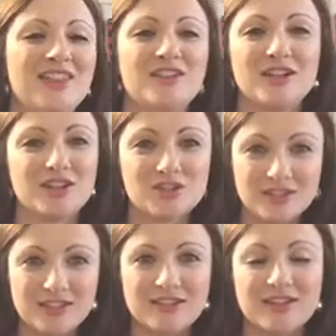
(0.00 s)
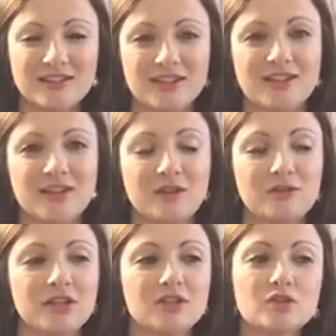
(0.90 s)
They're not trendy. They're things that I think I'll
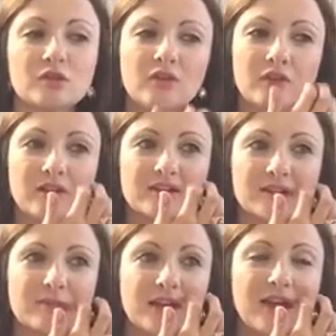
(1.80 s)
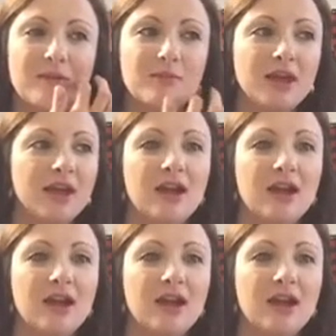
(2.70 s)
really enjoy for a long time to come.